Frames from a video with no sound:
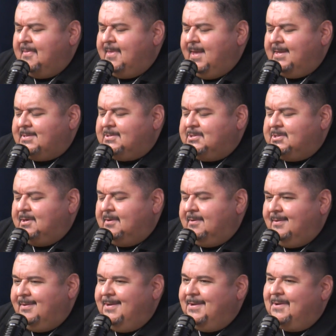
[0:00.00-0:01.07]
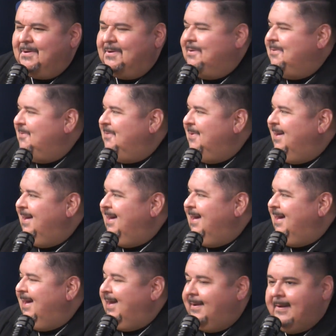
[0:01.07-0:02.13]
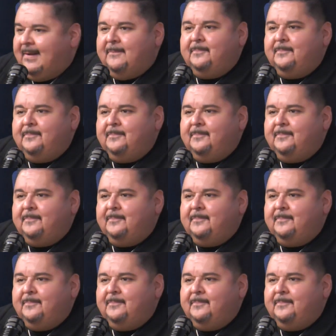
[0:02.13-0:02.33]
That's Joe. No way.